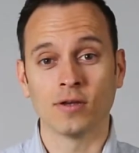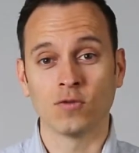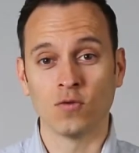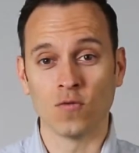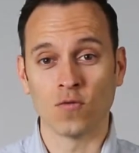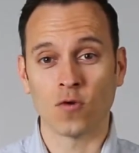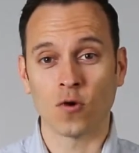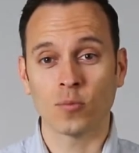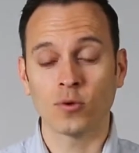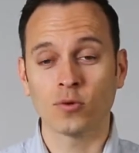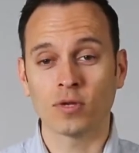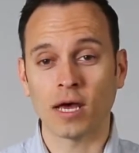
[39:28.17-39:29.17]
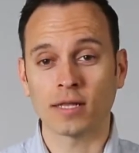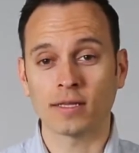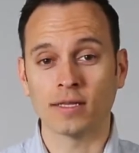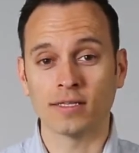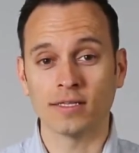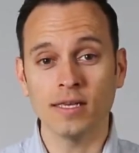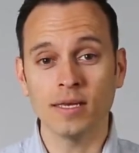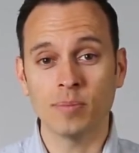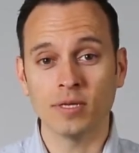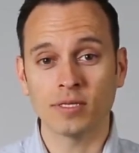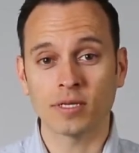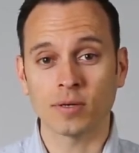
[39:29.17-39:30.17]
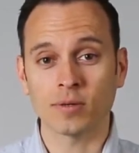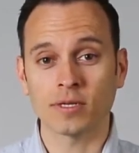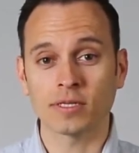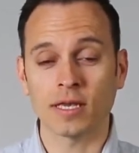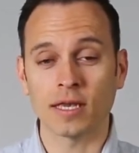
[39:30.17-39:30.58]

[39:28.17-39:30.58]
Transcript: to inform you that the CEP series